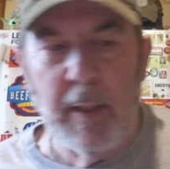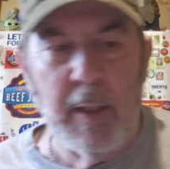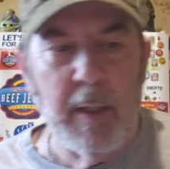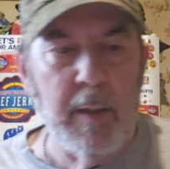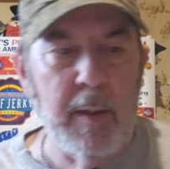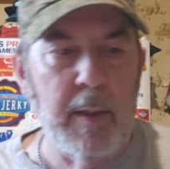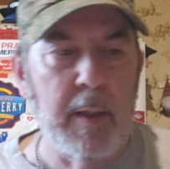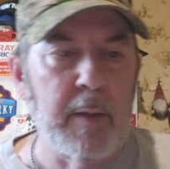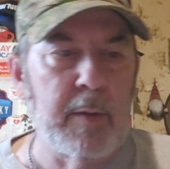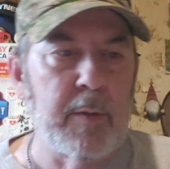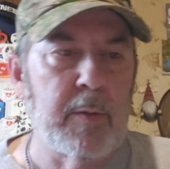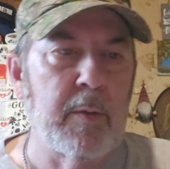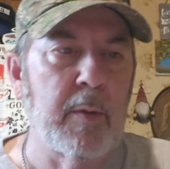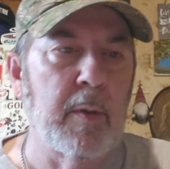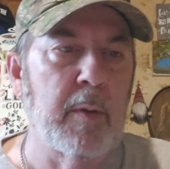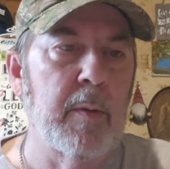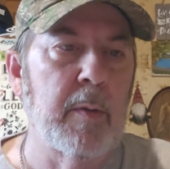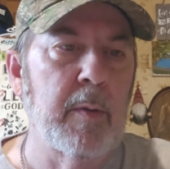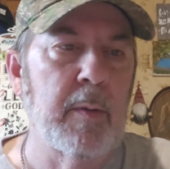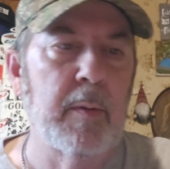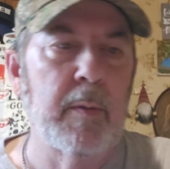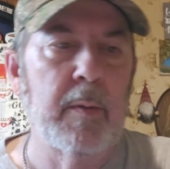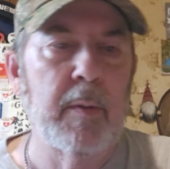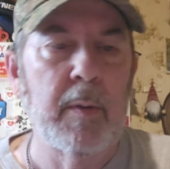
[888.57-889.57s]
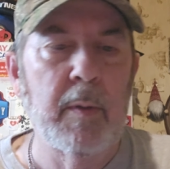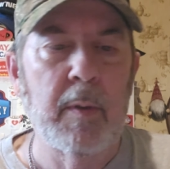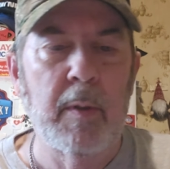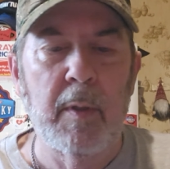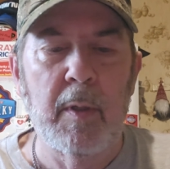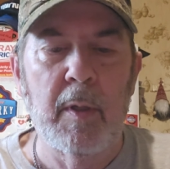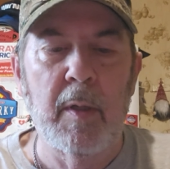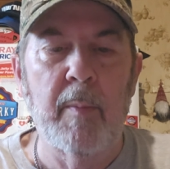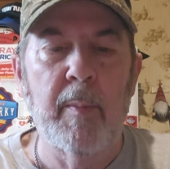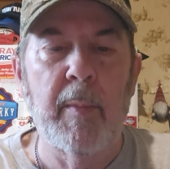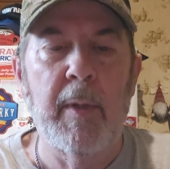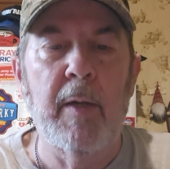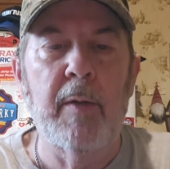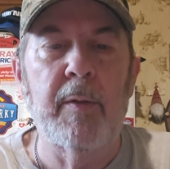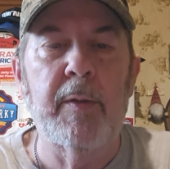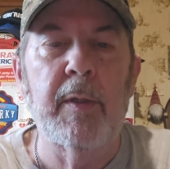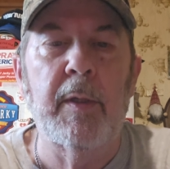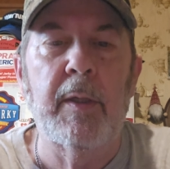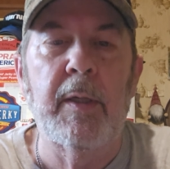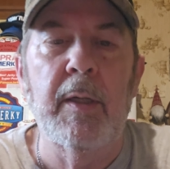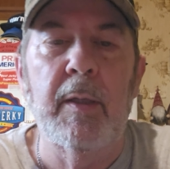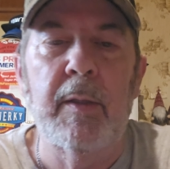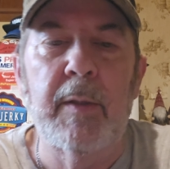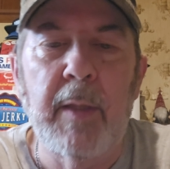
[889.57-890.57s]
that extra amount to
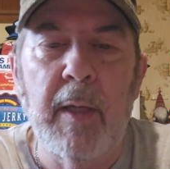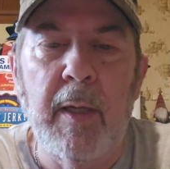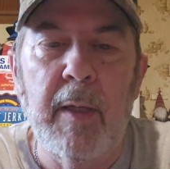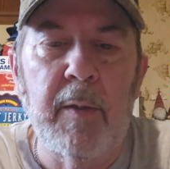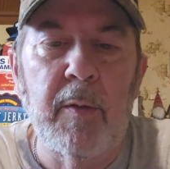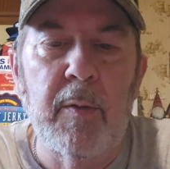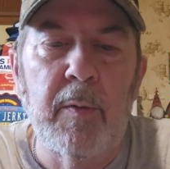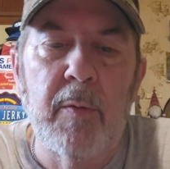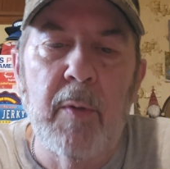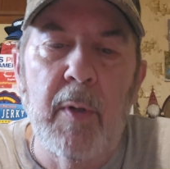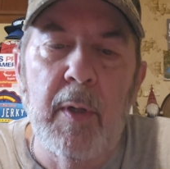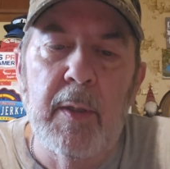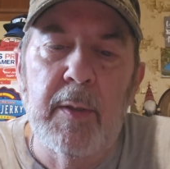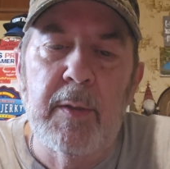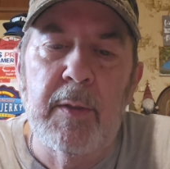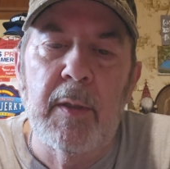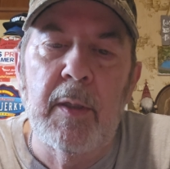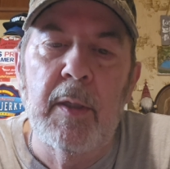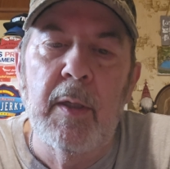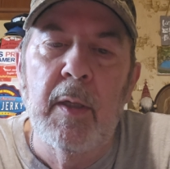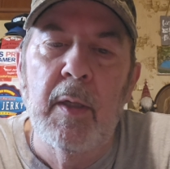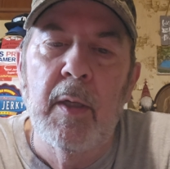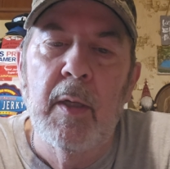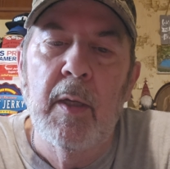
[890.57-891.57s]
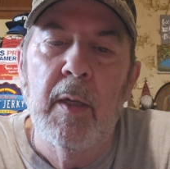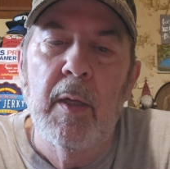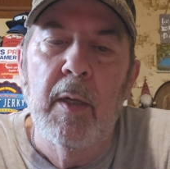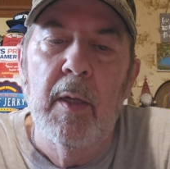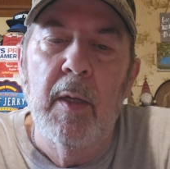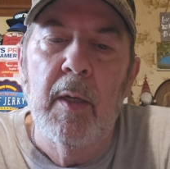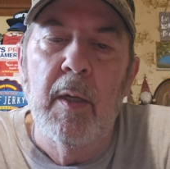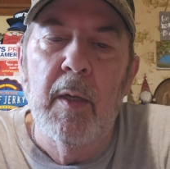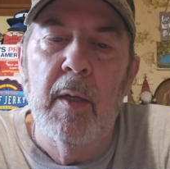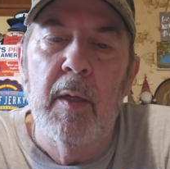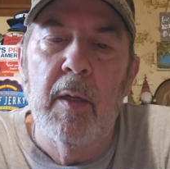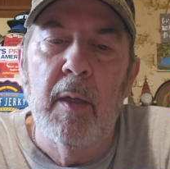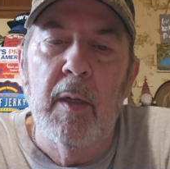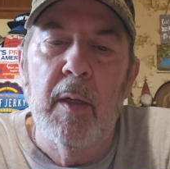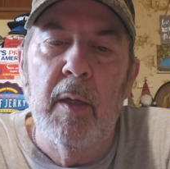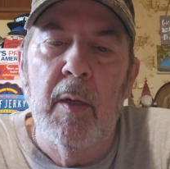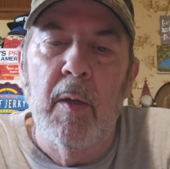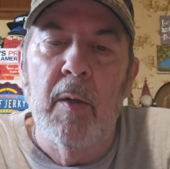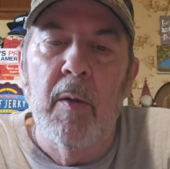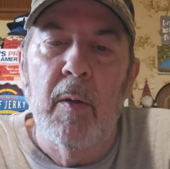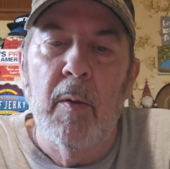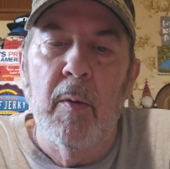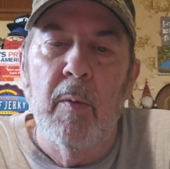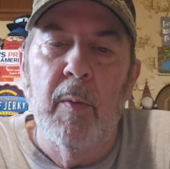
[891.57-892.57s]
get that dressing.
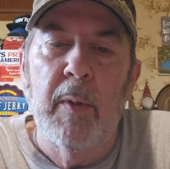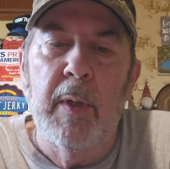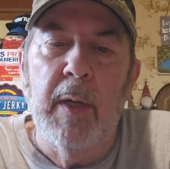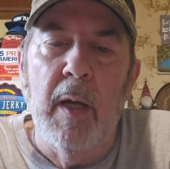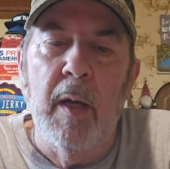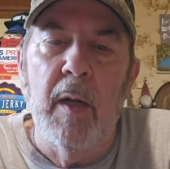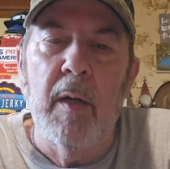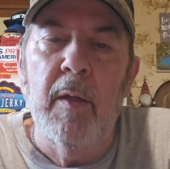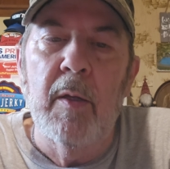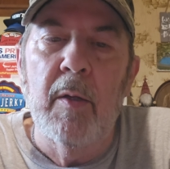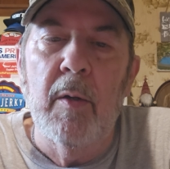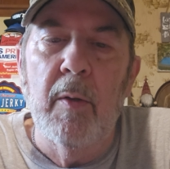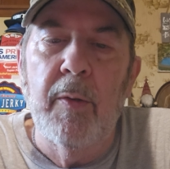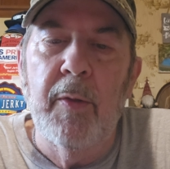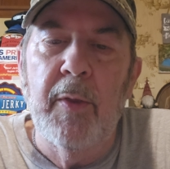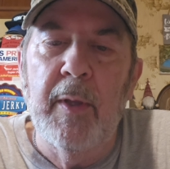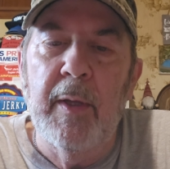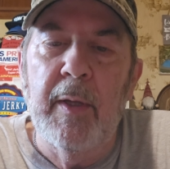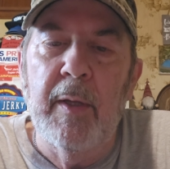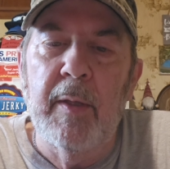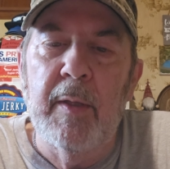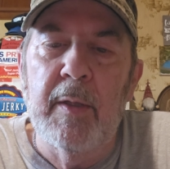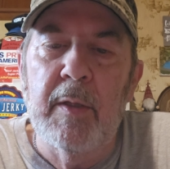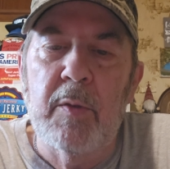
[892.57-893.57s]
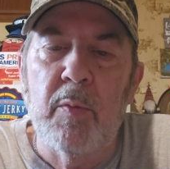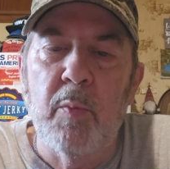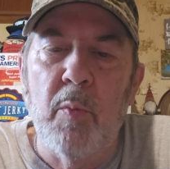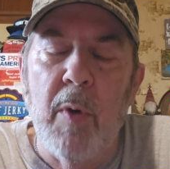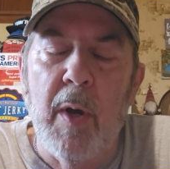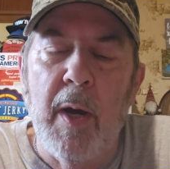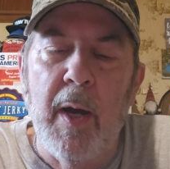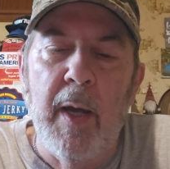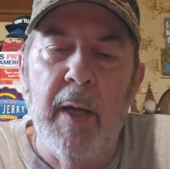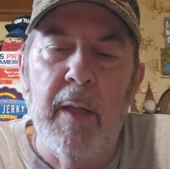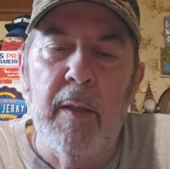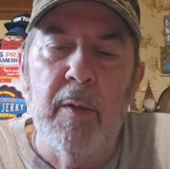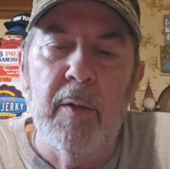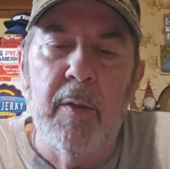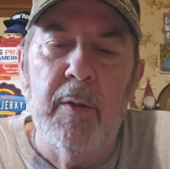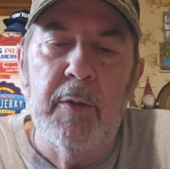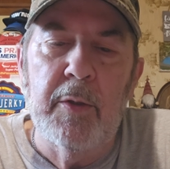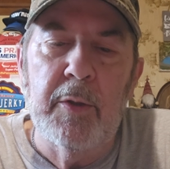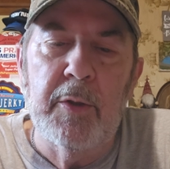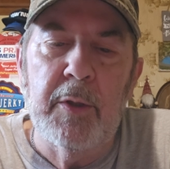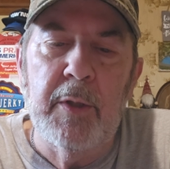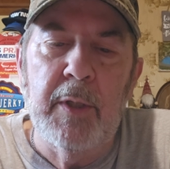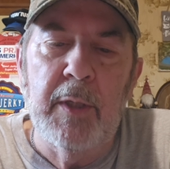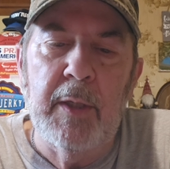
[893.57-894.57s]
We got a little thing of this
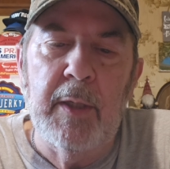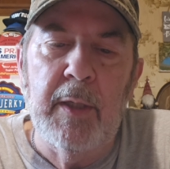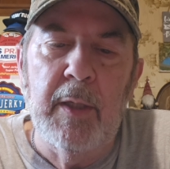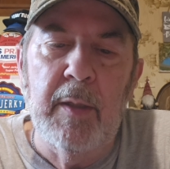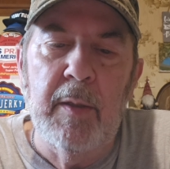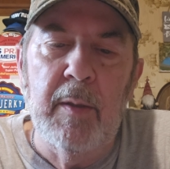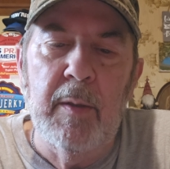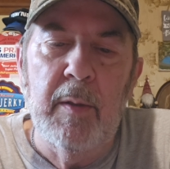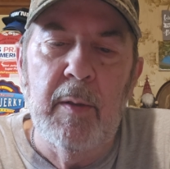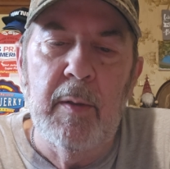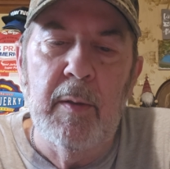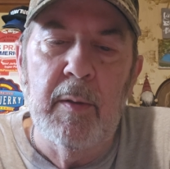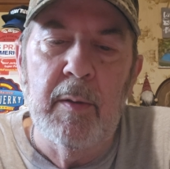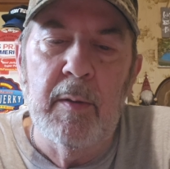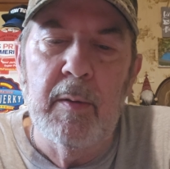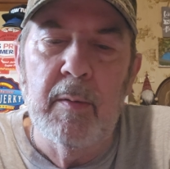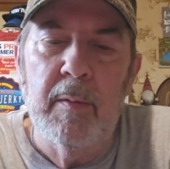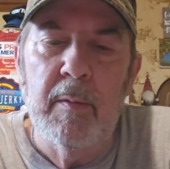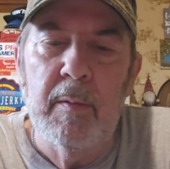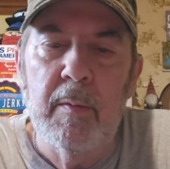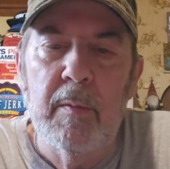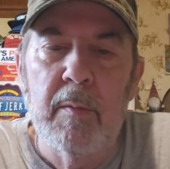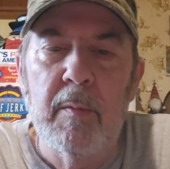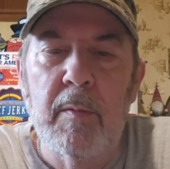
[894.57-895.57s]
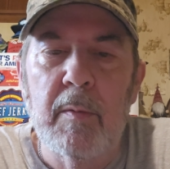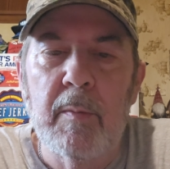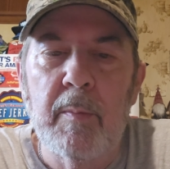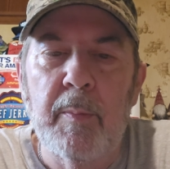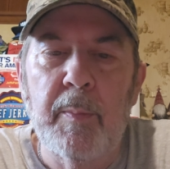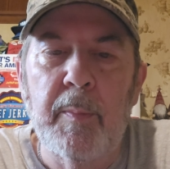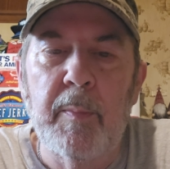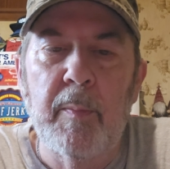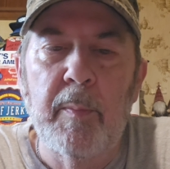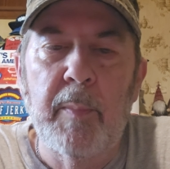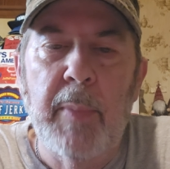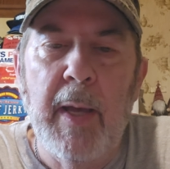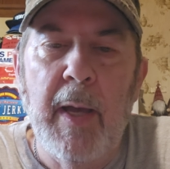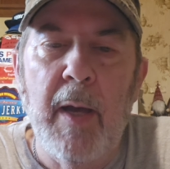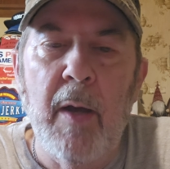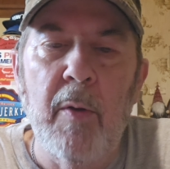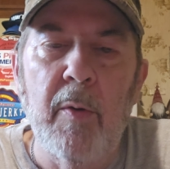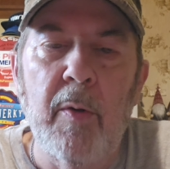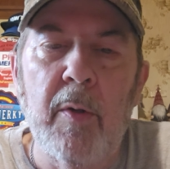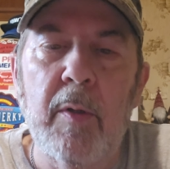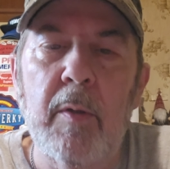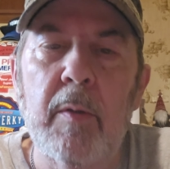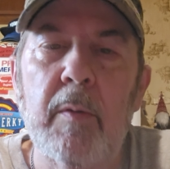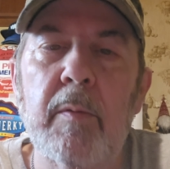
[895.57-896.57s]
Weiler's chicken
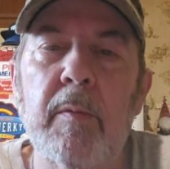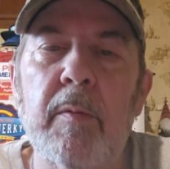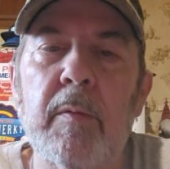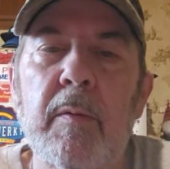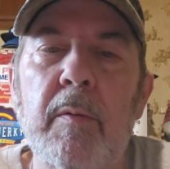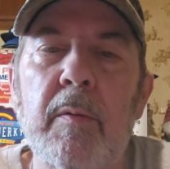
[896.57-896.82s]
powder.